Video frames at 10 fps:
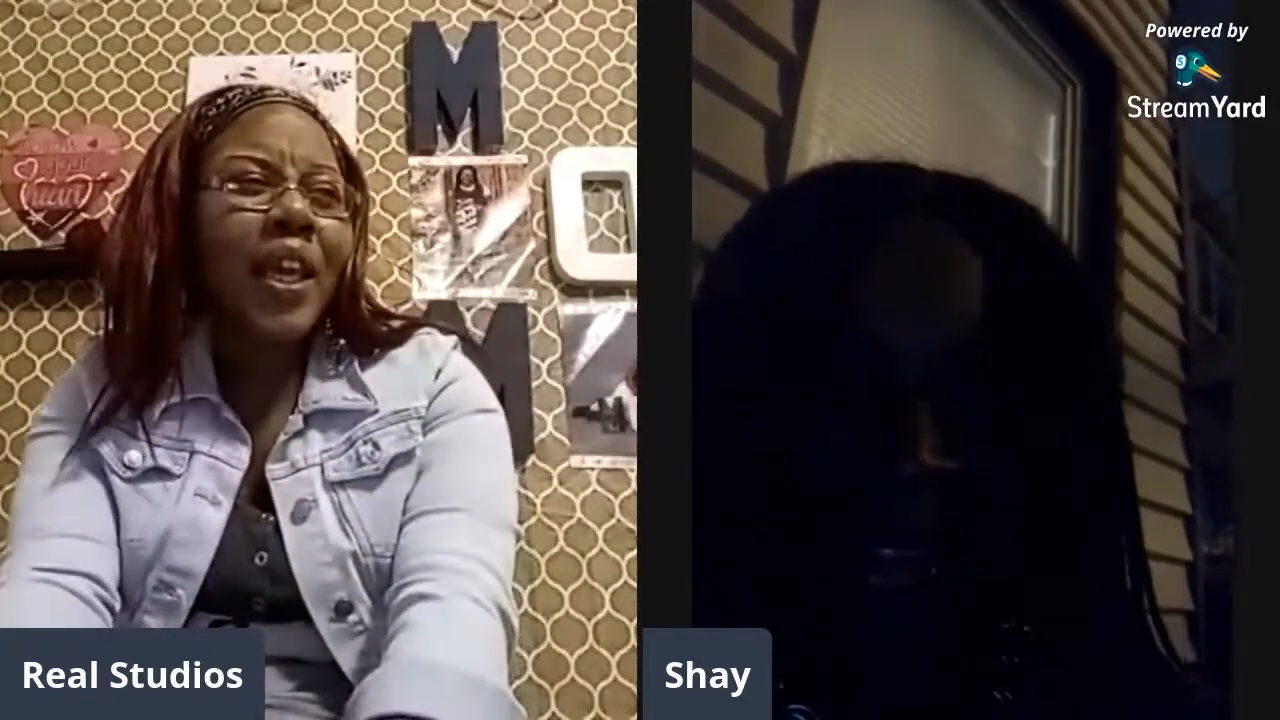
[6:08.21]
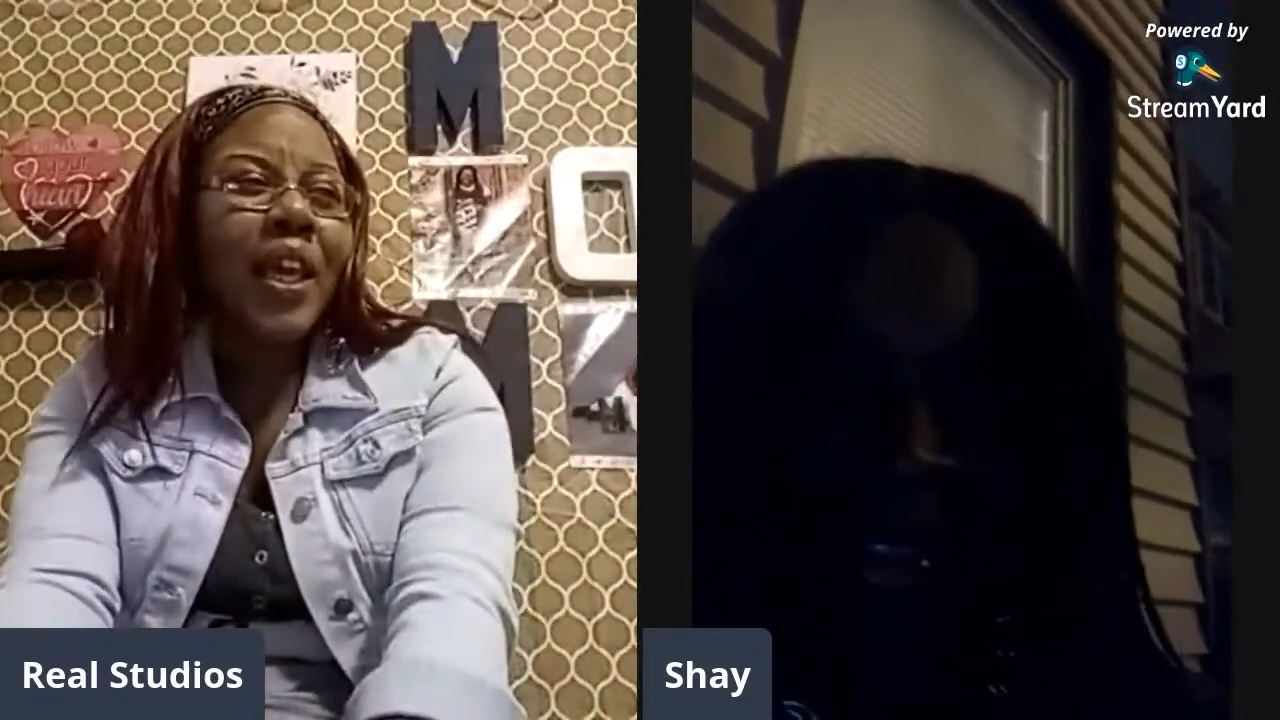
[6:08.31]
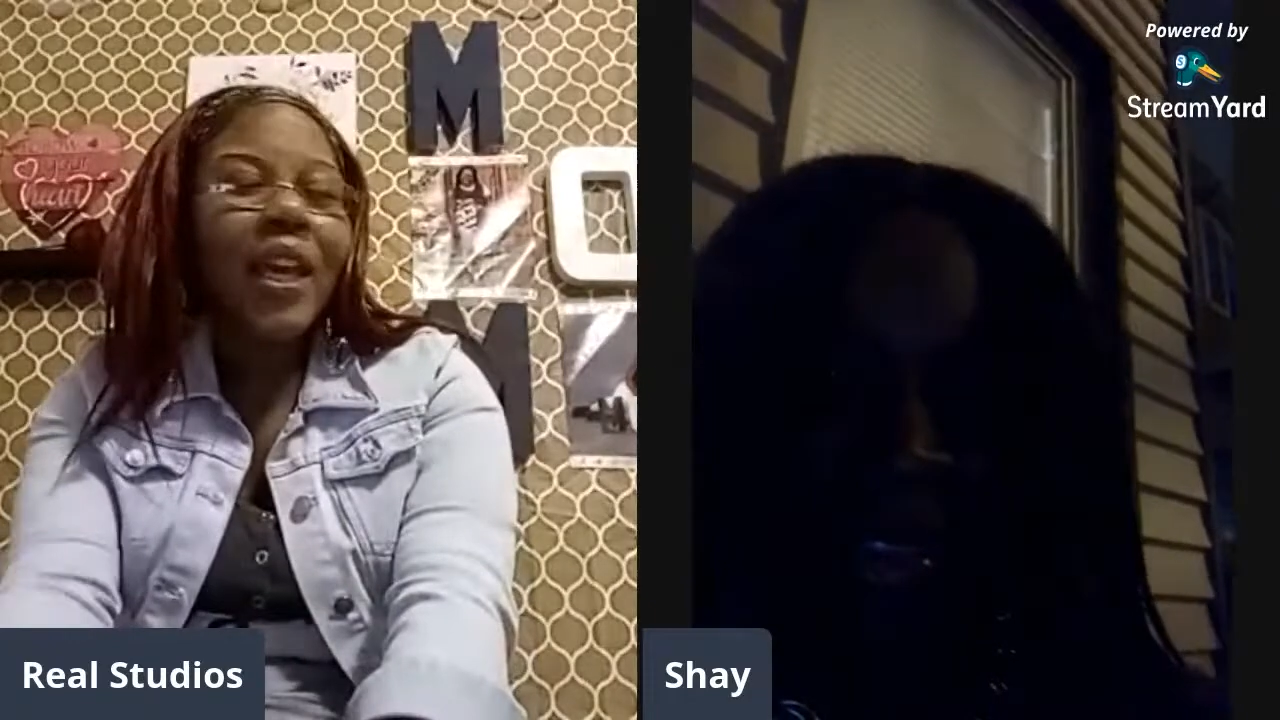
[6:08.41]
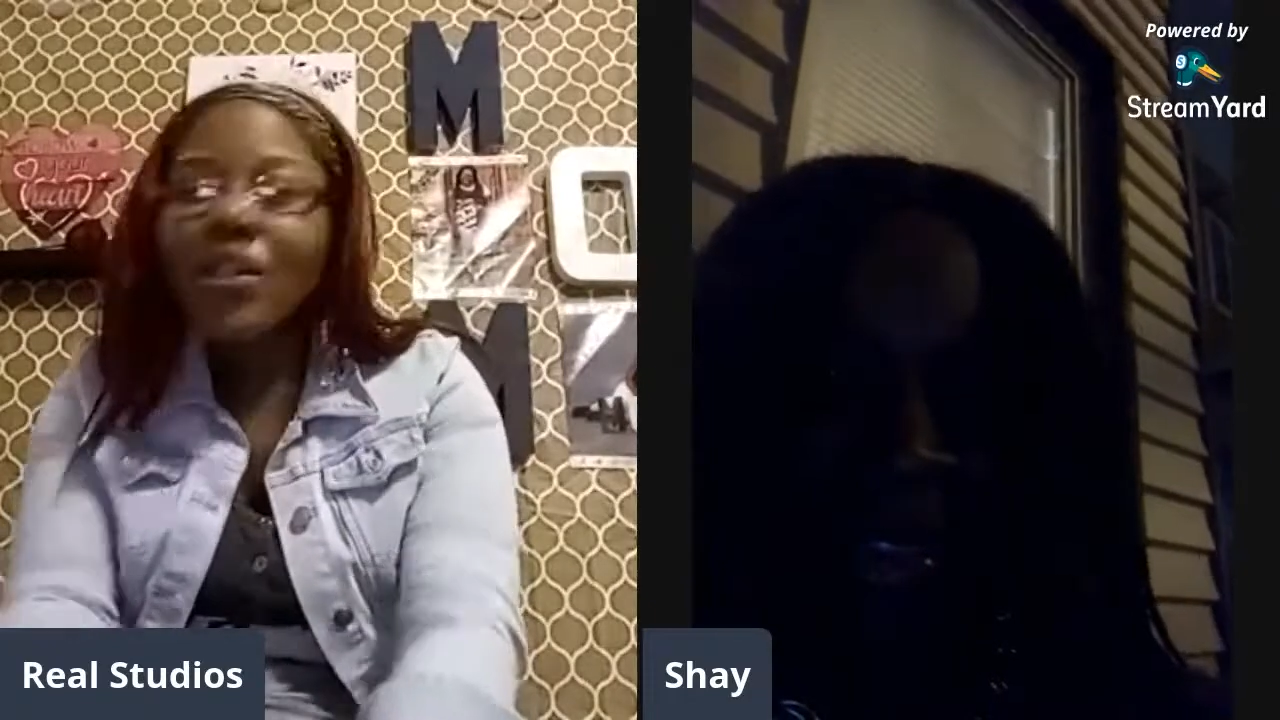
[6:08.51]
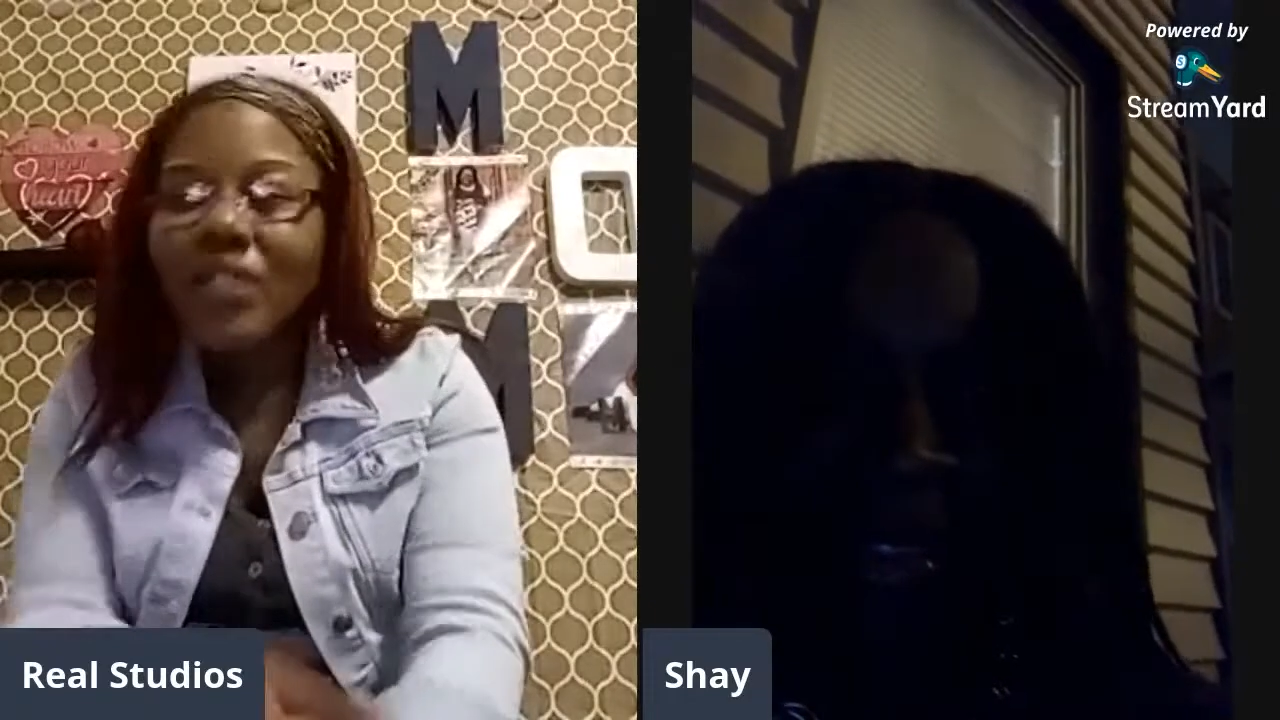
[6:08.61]

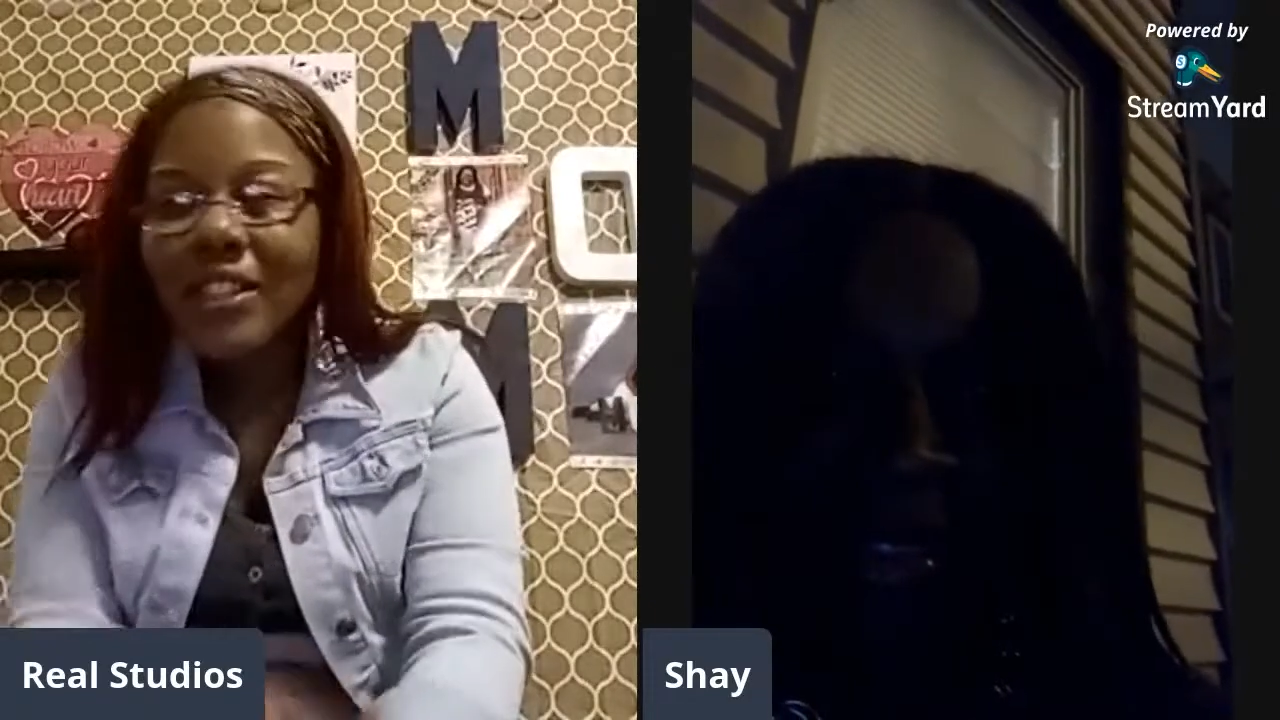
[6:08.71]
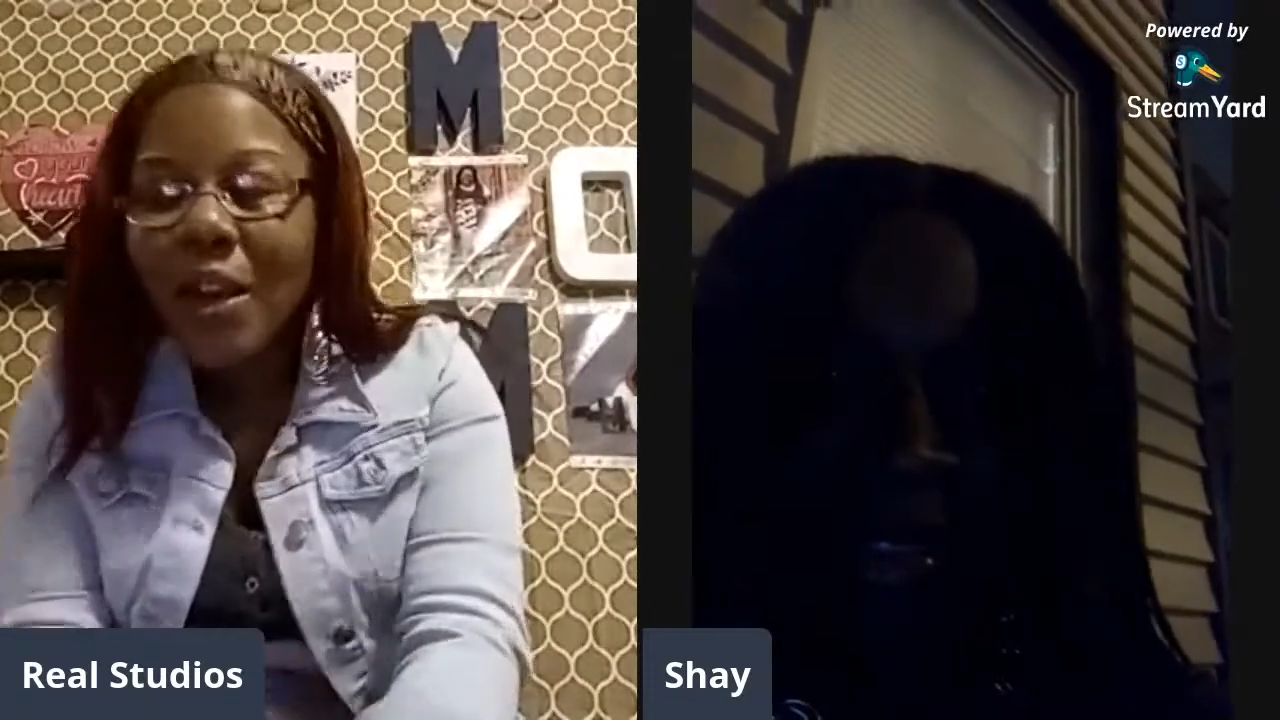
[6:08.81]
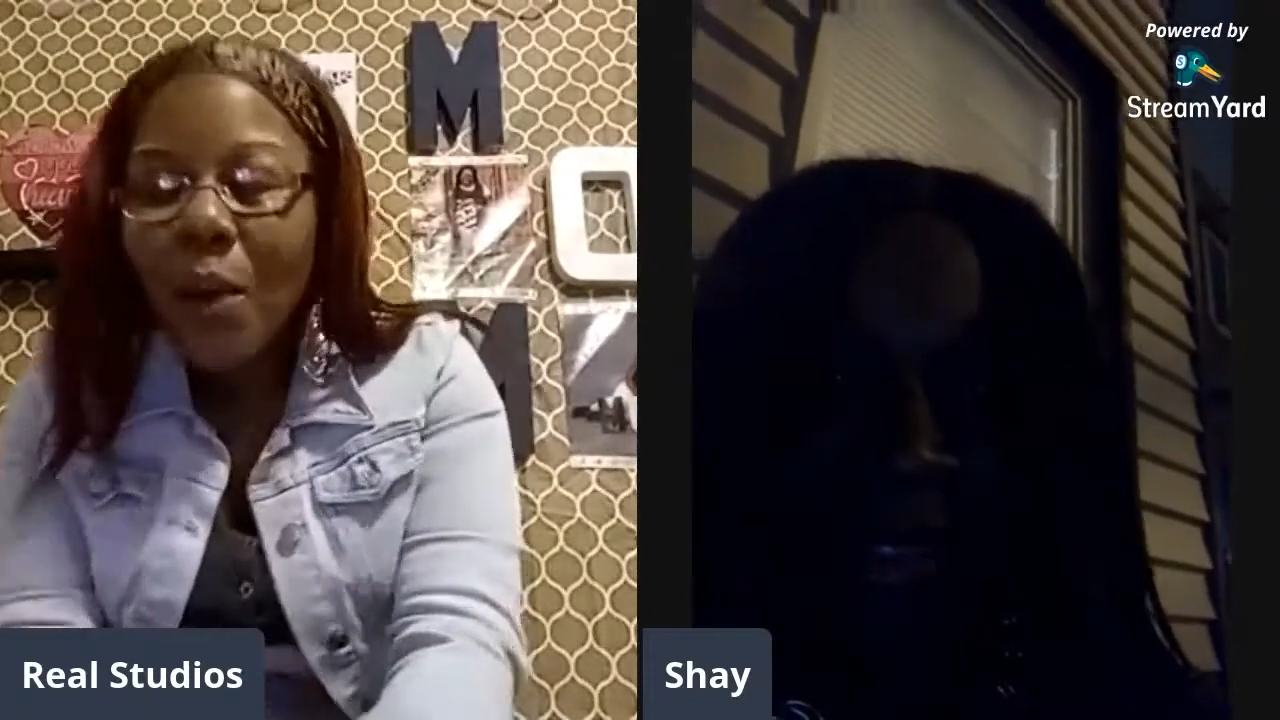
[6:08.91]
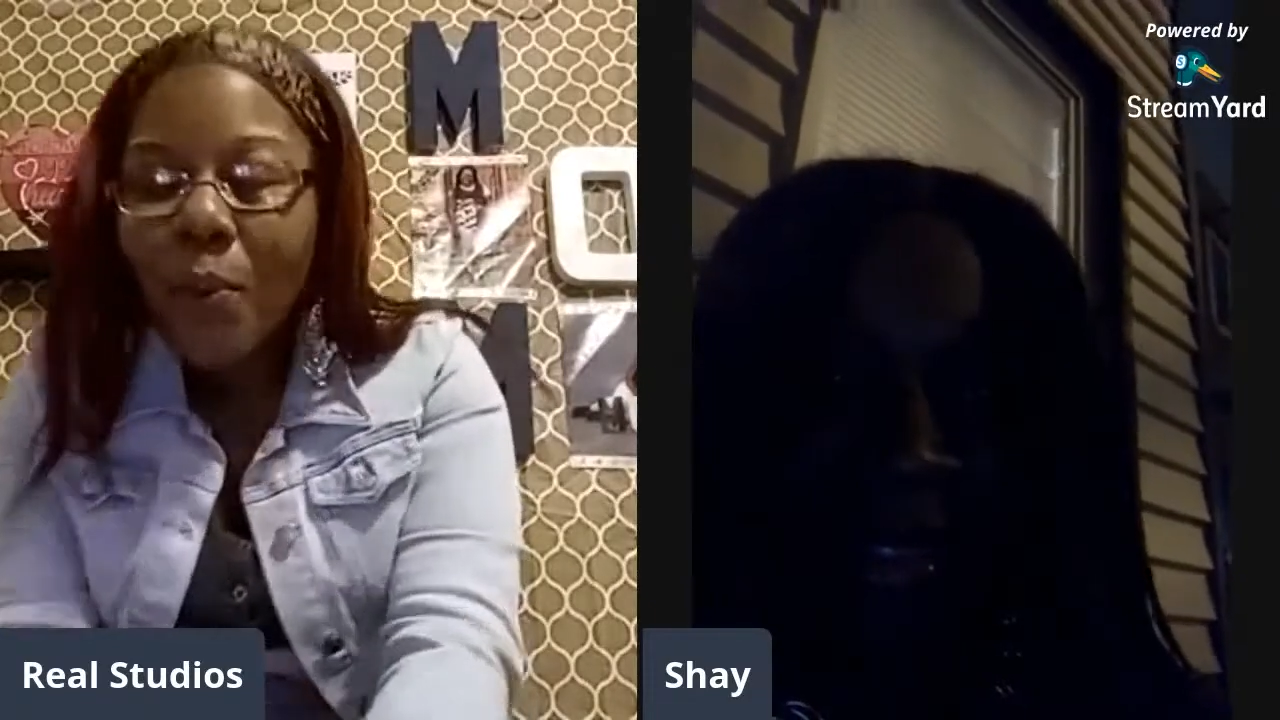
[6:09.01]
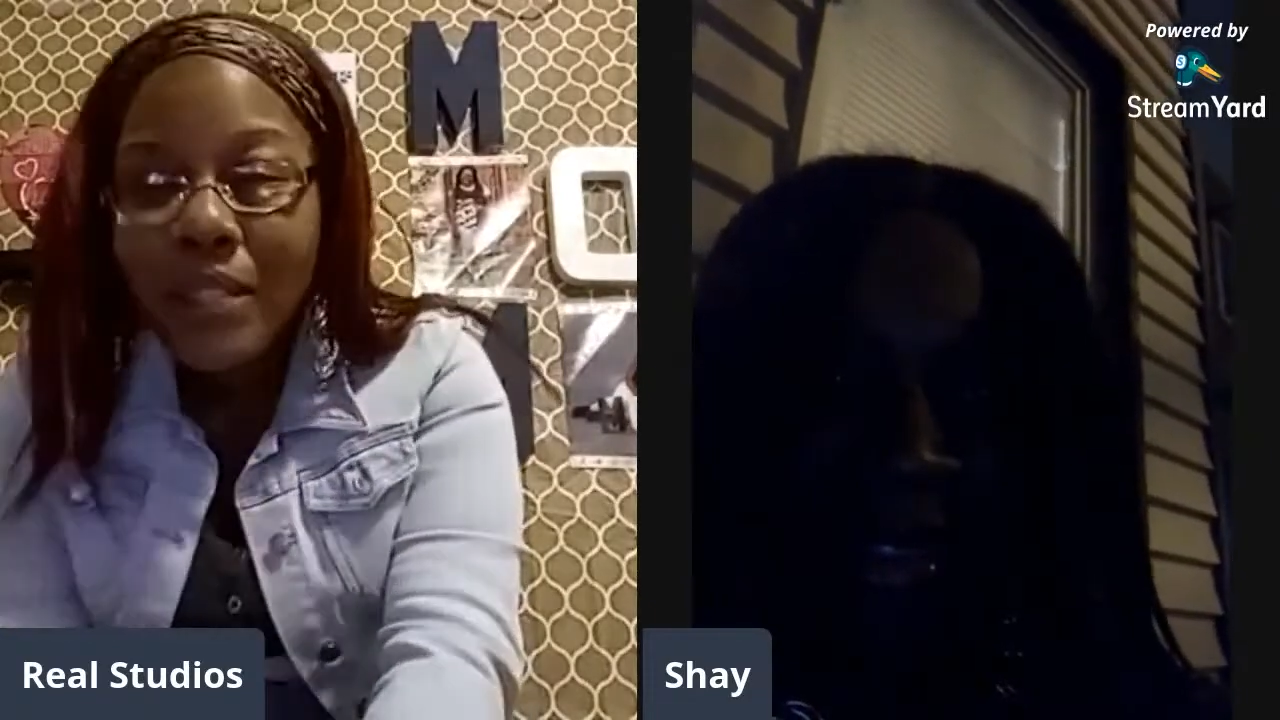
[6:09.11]
he'll just come with